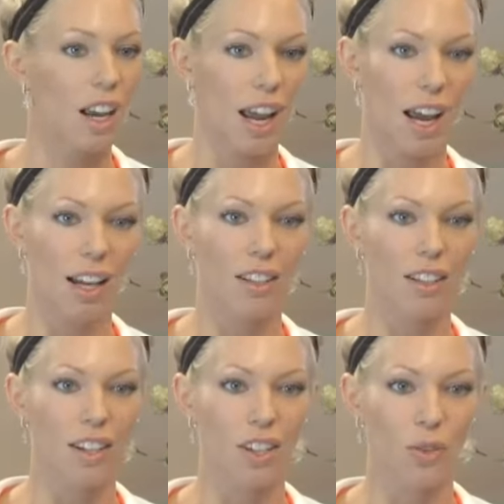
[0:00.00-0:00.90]

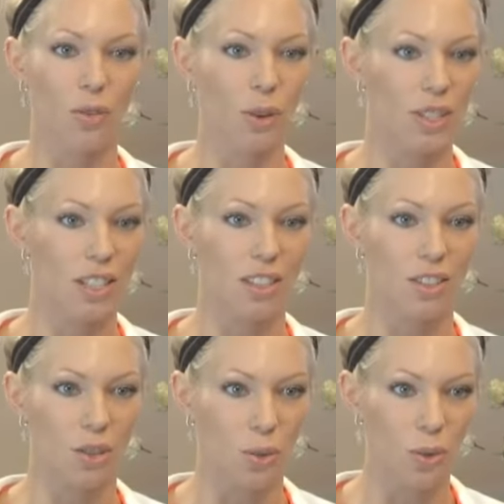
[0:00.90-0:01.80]
And, focusing on
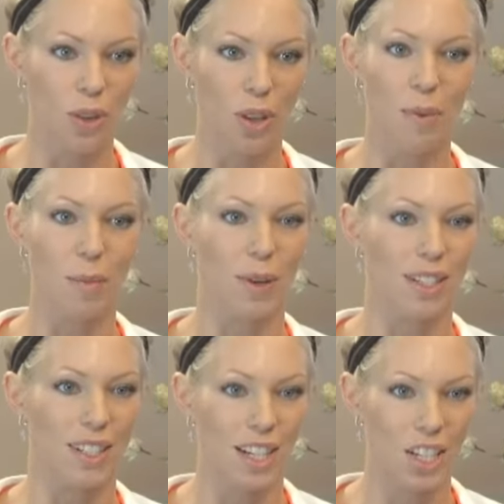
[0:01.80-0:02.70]
school and
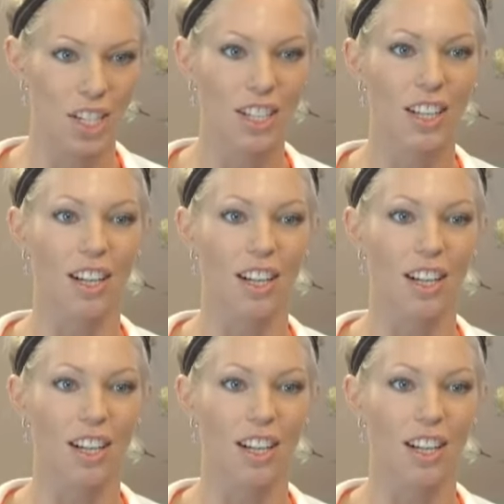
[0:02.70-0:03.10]
memorization,